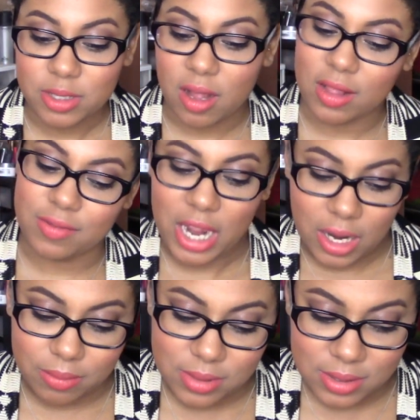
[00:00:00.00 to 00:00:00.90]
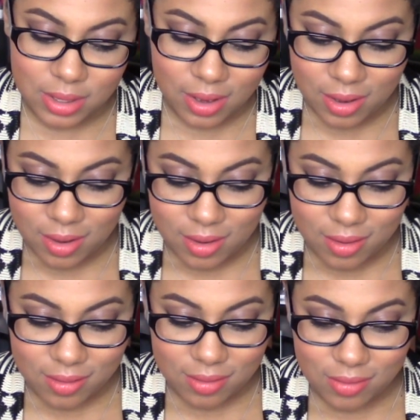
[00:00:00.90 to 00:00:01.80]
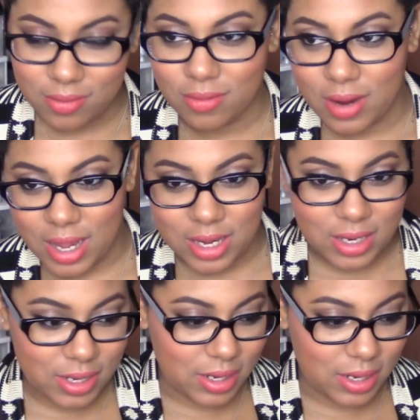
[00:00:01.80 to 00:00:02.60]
they all have names. Right.